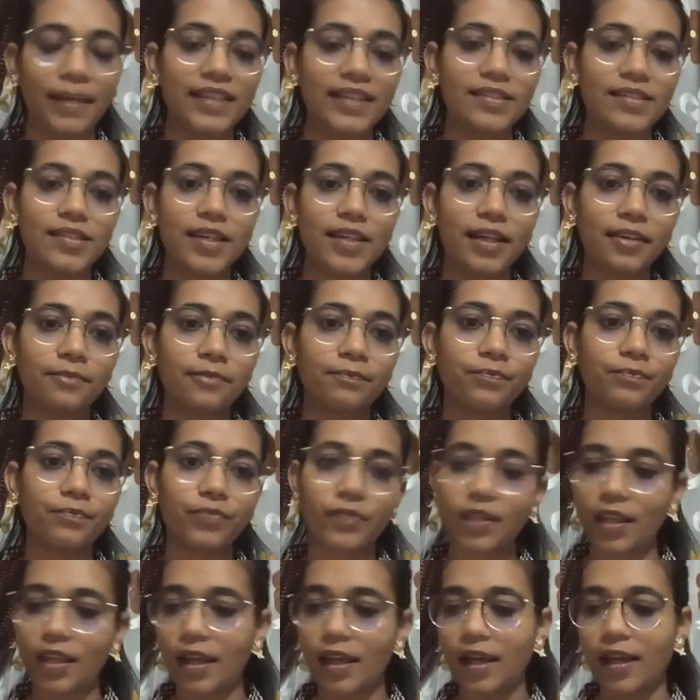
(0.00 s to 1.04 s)
mindset.
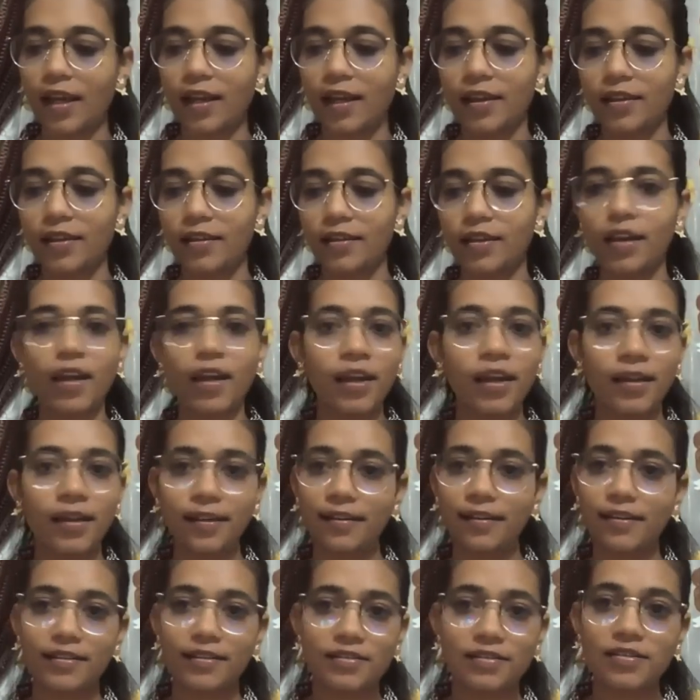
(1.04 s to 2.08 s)
And
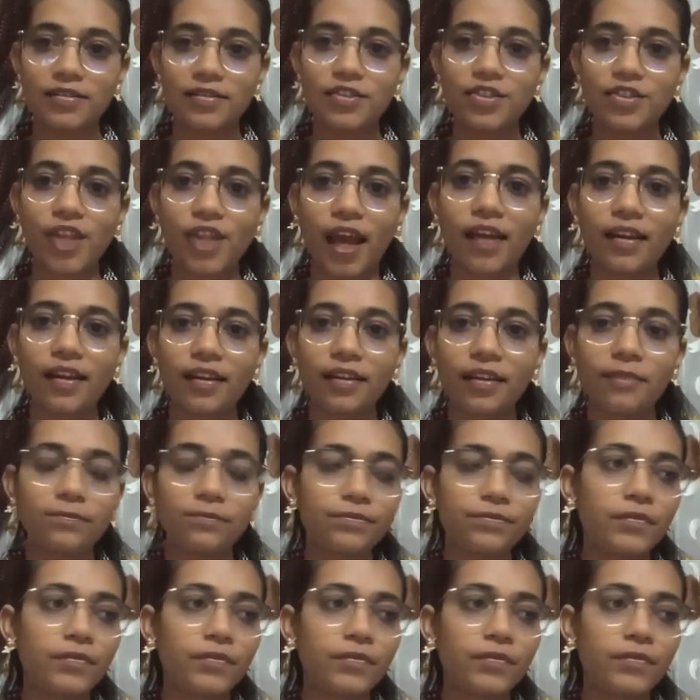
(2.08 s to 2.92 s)
here is this channel.